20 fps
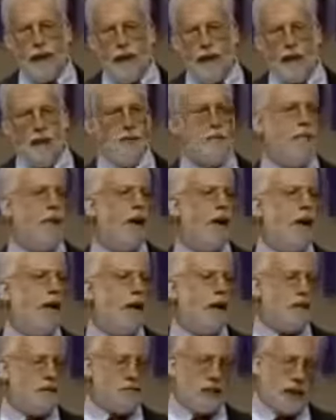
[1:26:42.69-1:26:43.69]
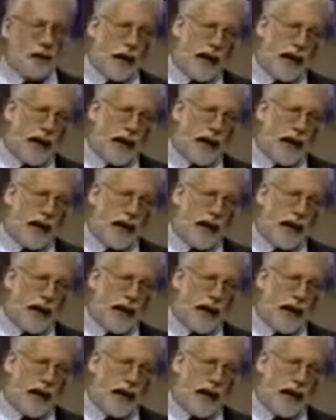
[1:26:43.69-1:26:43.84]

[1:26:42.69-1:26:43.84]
And the Priory of